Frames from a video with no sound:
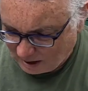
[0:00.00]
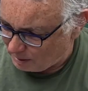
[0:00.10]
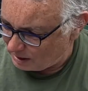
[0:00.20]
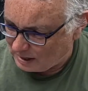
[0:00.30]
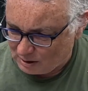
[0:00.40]
I
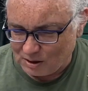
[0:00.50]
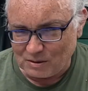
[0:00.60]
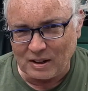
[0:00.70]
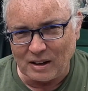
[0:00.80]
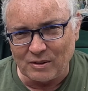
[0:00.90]
mean,
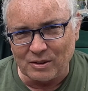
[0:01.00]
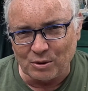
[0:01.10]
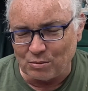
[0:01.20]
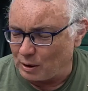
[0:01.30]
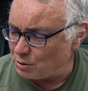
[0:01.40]
the
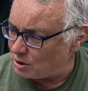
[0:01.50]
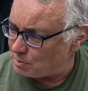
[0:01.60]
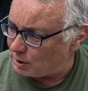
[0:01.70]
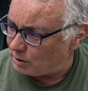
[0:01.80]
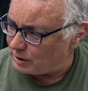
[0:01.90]
roast has been on